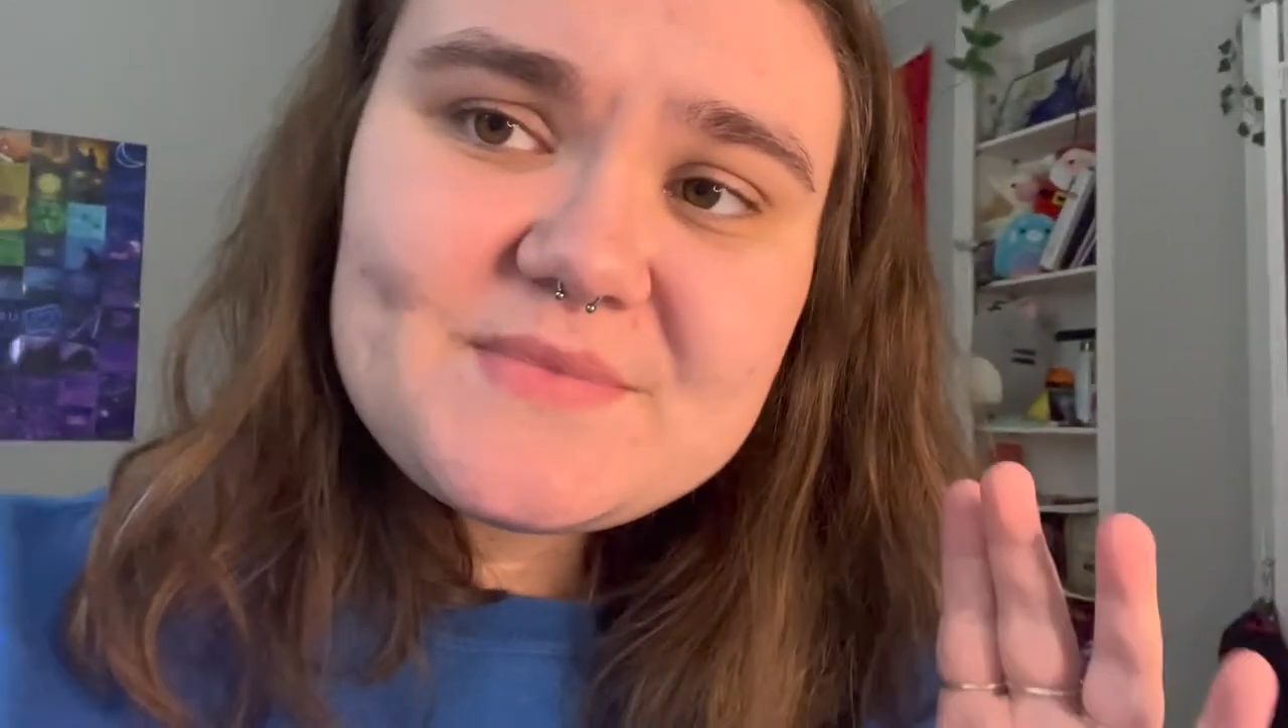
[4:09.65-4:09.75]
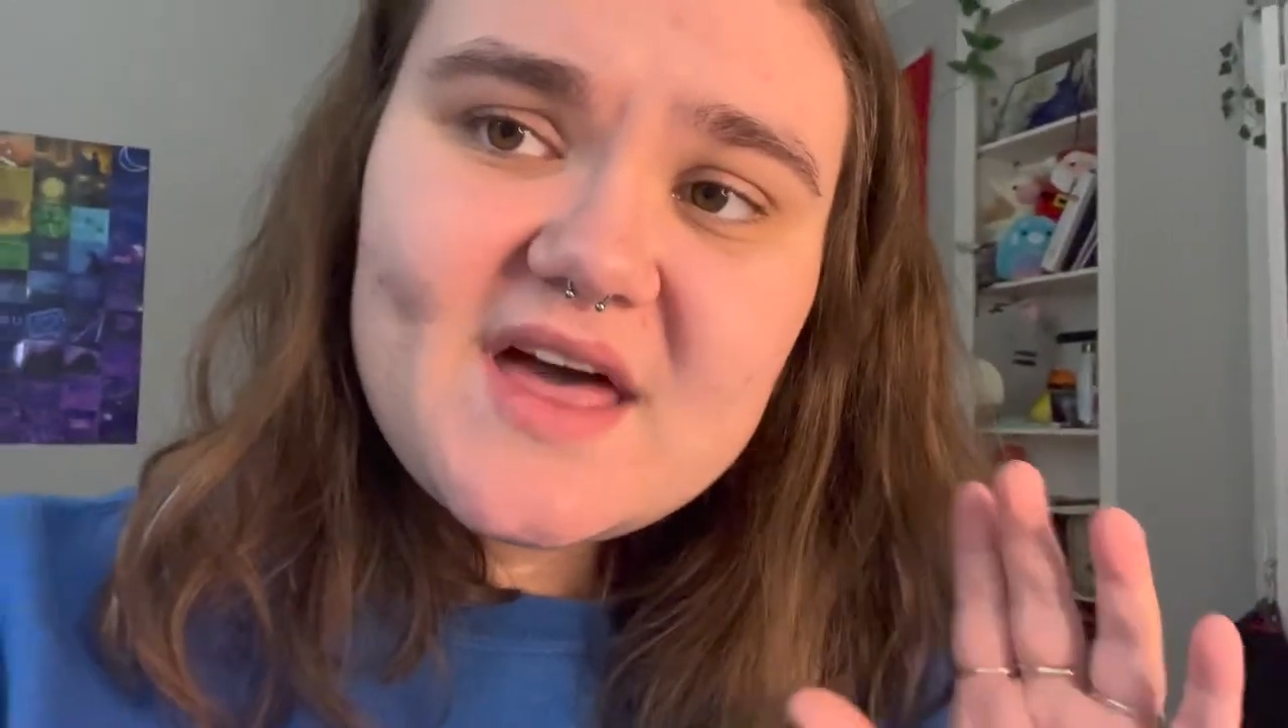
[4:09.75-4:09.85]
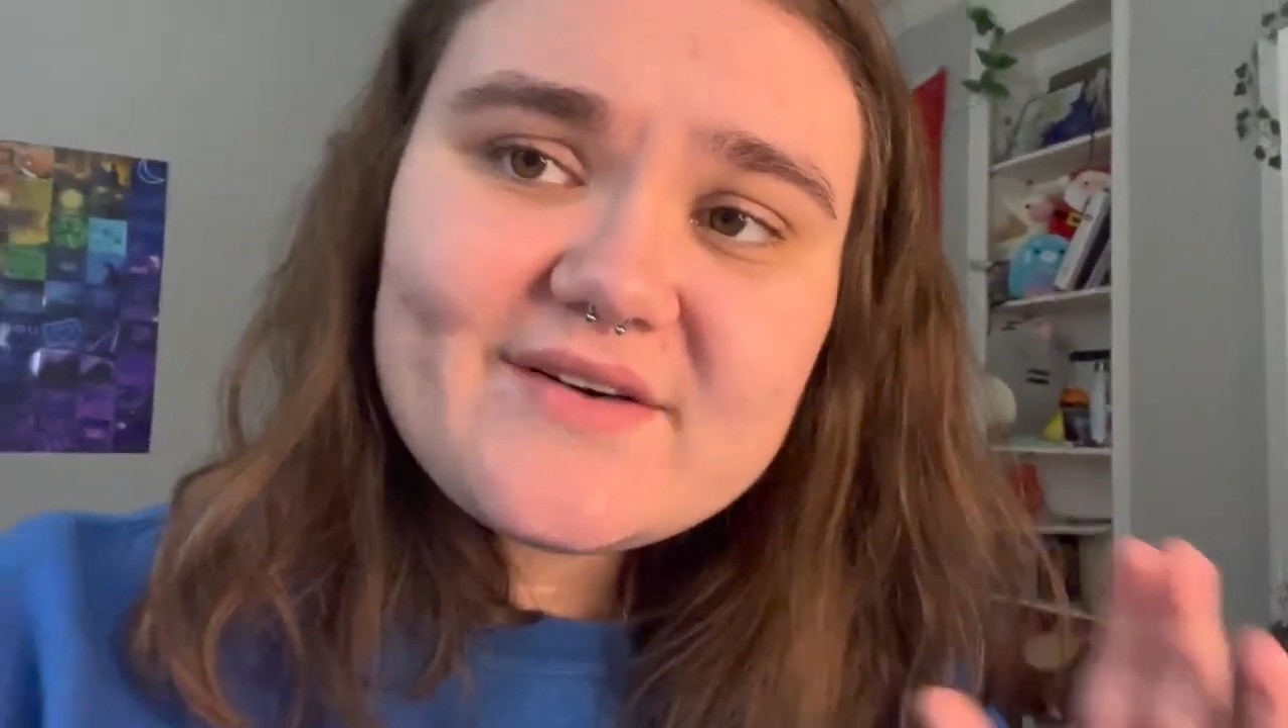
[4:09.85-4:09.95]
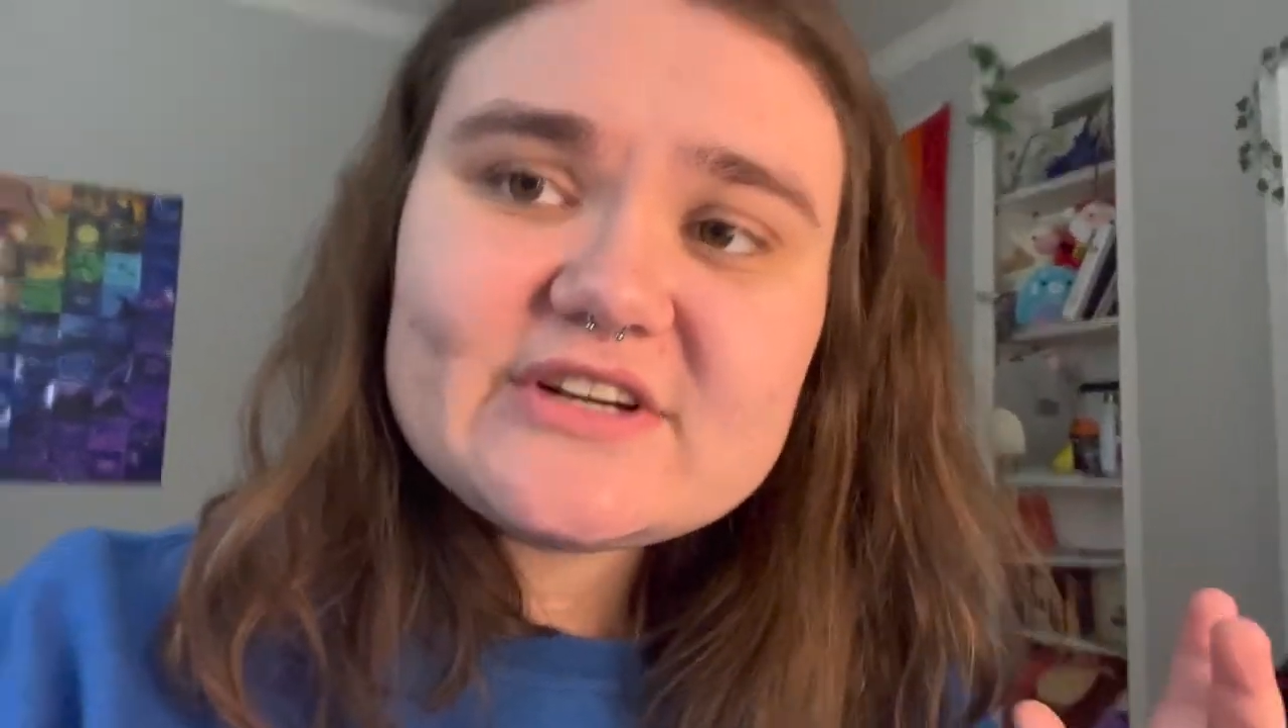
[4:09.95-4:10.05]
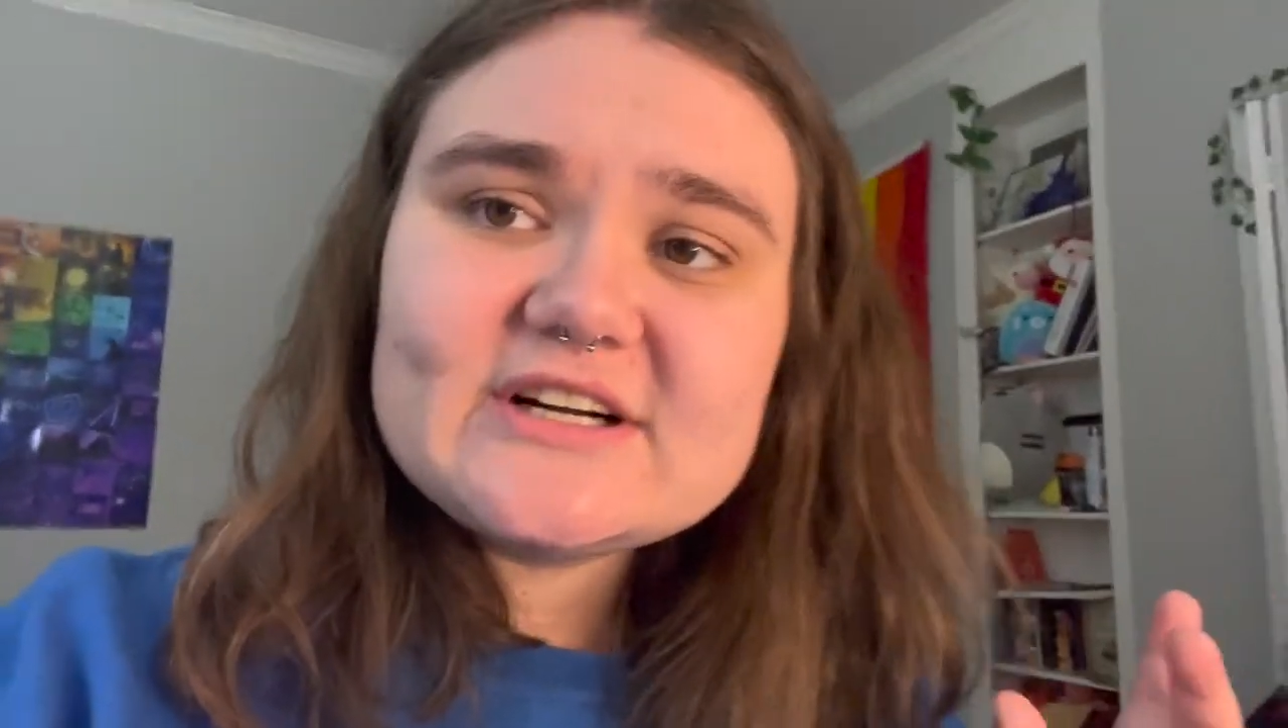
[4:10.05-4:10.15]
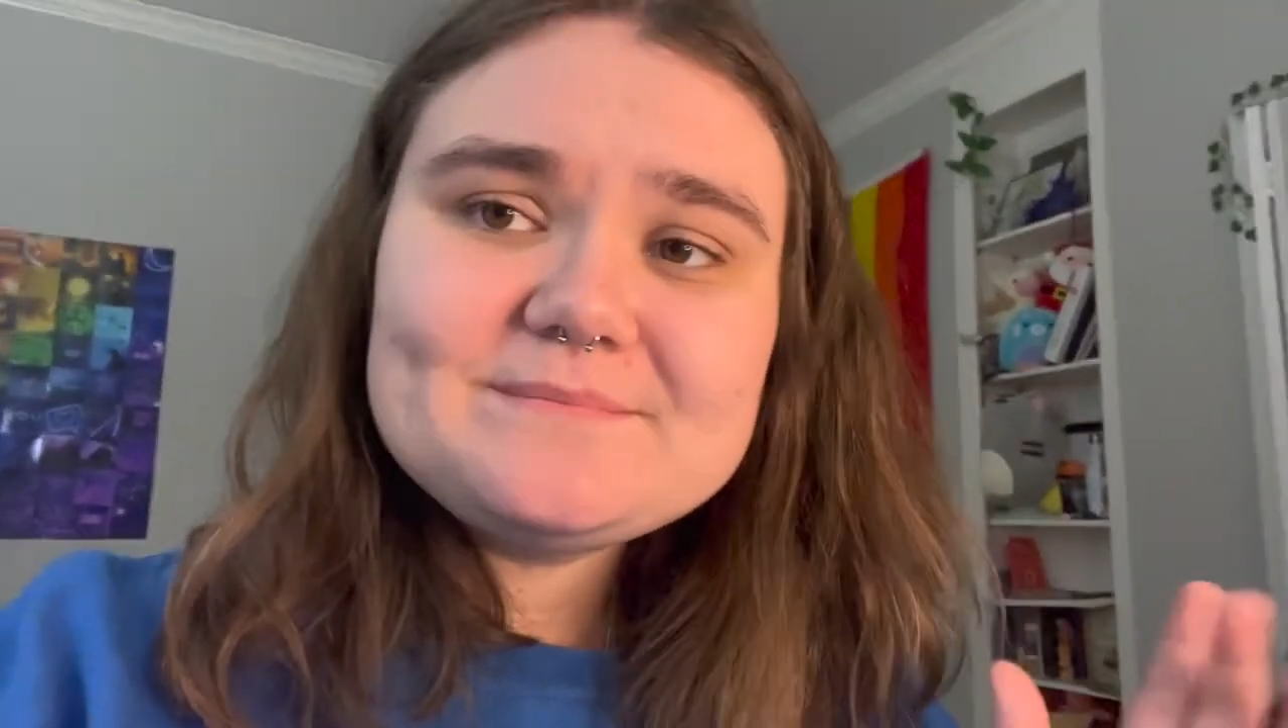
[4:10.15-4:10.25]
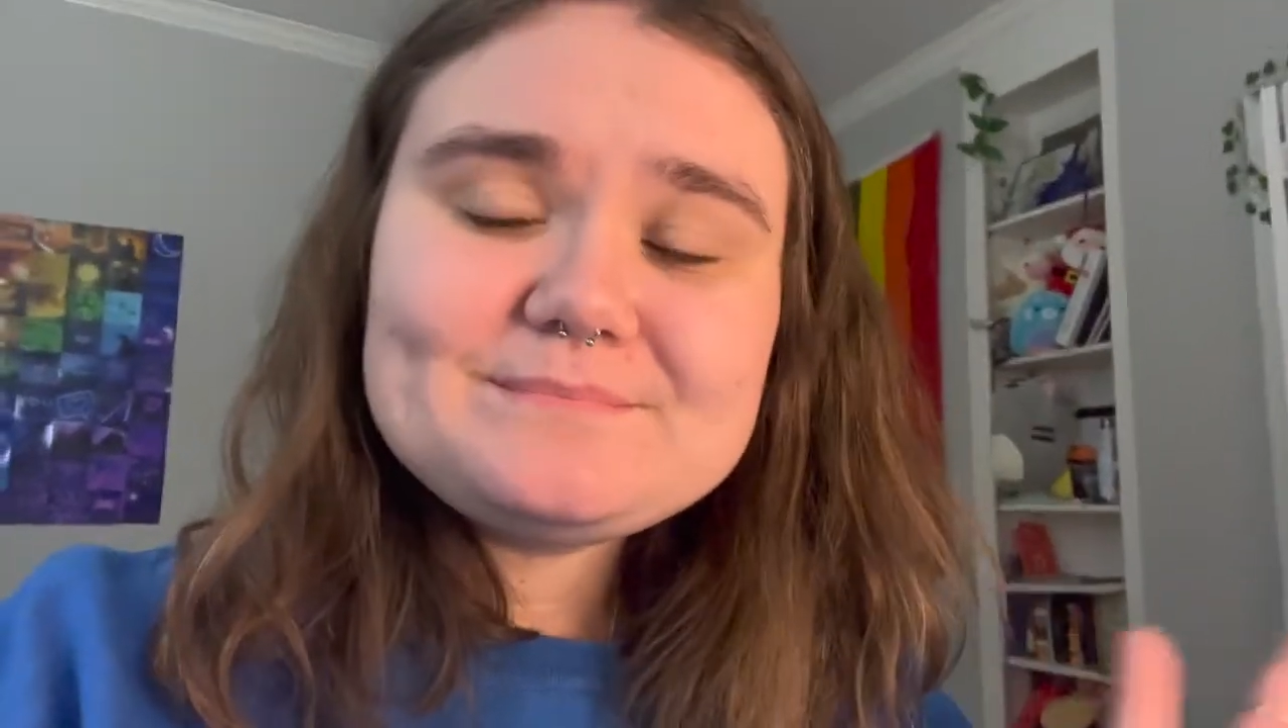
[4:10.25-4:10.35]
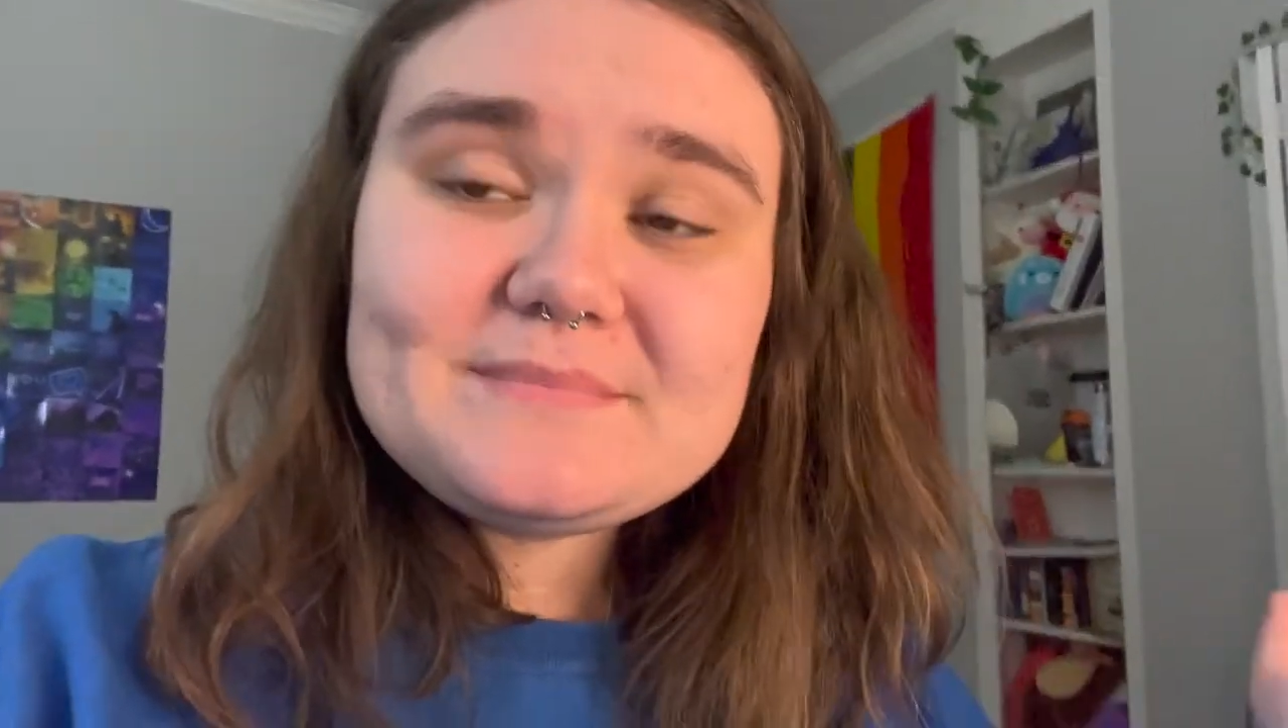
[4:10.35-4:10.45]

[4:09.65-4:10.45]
ever.